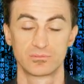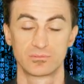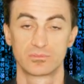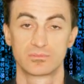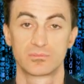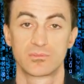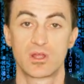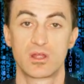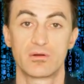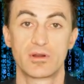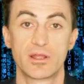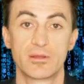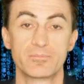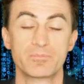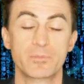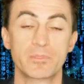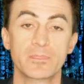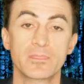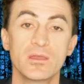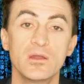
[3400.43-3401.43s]
All right.
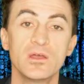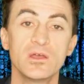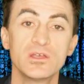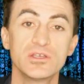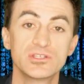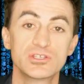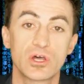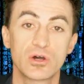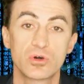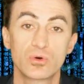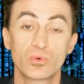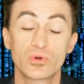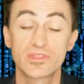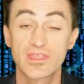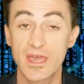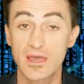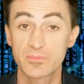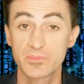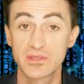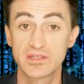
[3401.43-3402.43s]
So with
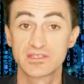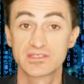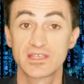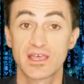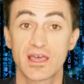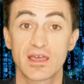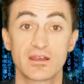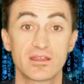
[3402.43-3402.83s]
that being said,